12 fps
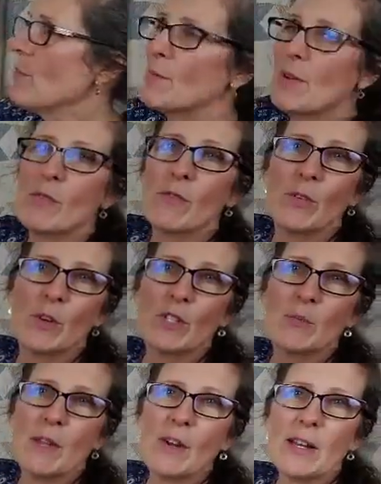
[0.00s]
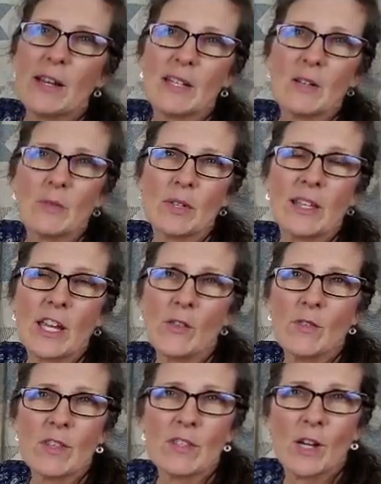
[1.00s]
when we were first married, I didn't really care
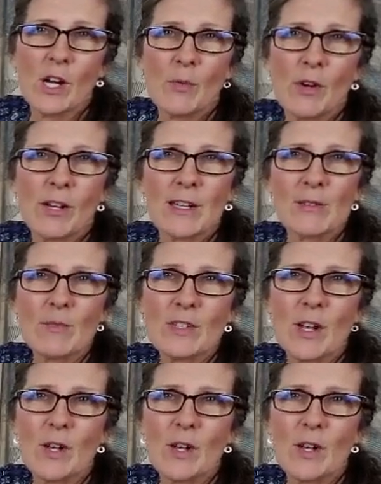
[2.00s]
for this hardware because it was